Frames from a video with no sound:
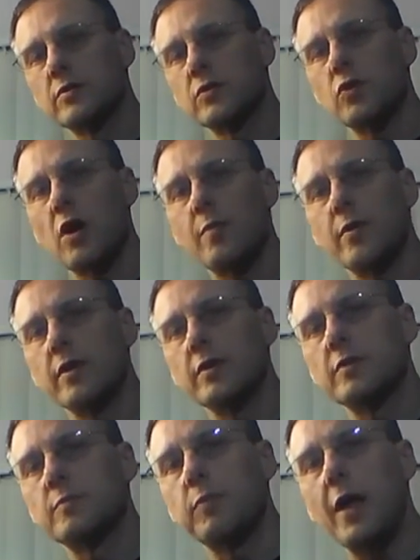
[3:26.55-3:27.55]

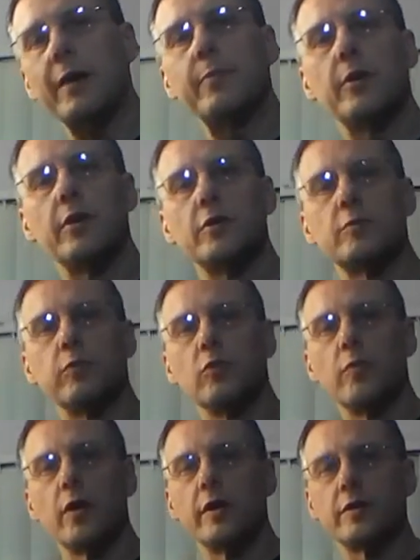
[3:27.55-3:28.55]
strawberries, blackberries,
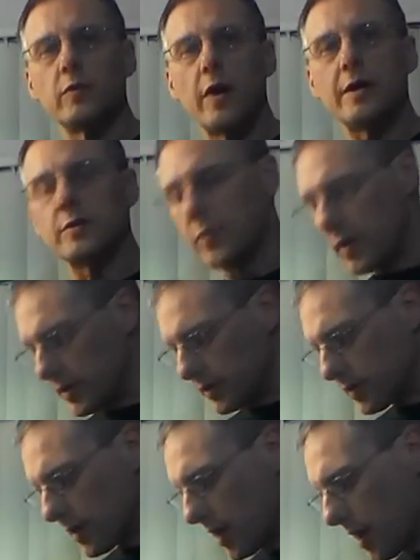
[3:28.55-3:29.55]
blueberries,
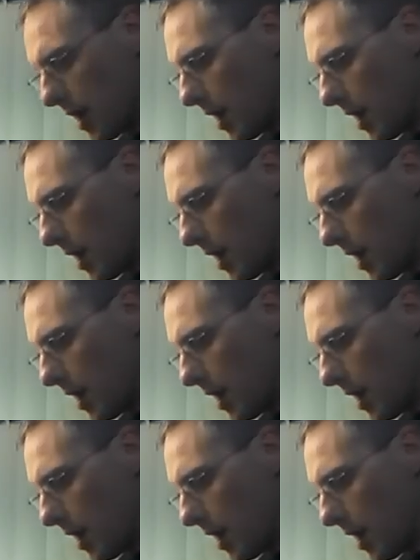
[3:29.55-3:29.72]
raspberries.